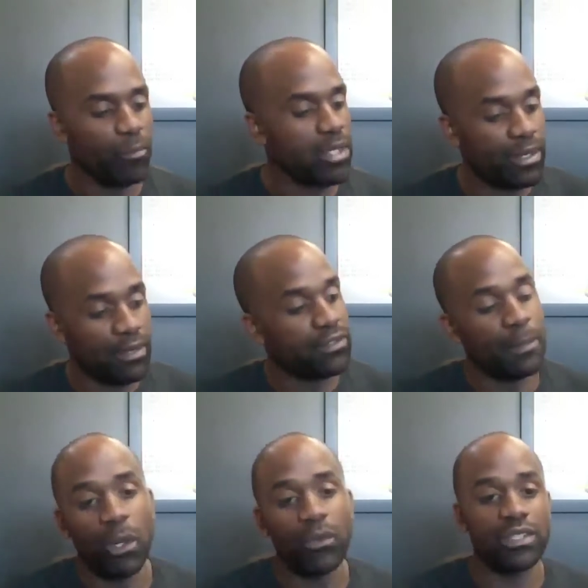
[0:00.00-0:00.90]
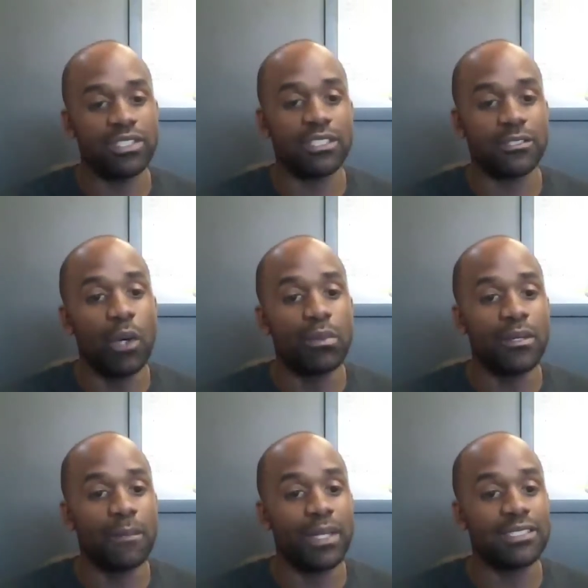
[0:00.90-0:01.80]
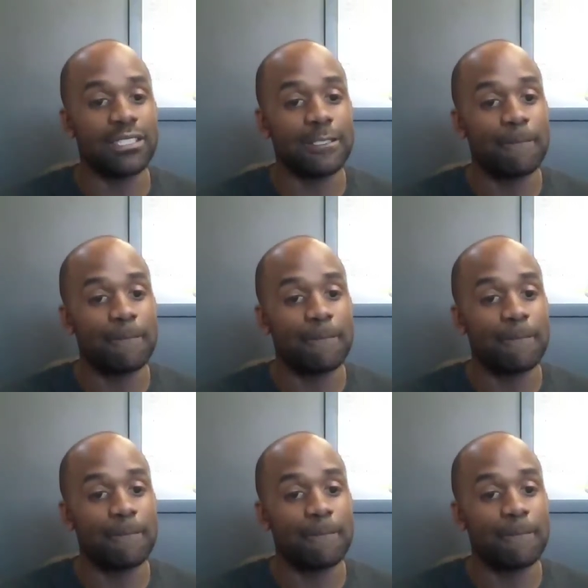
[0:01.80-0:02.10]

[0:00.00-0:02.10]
I'm going to flip over and just open me a business,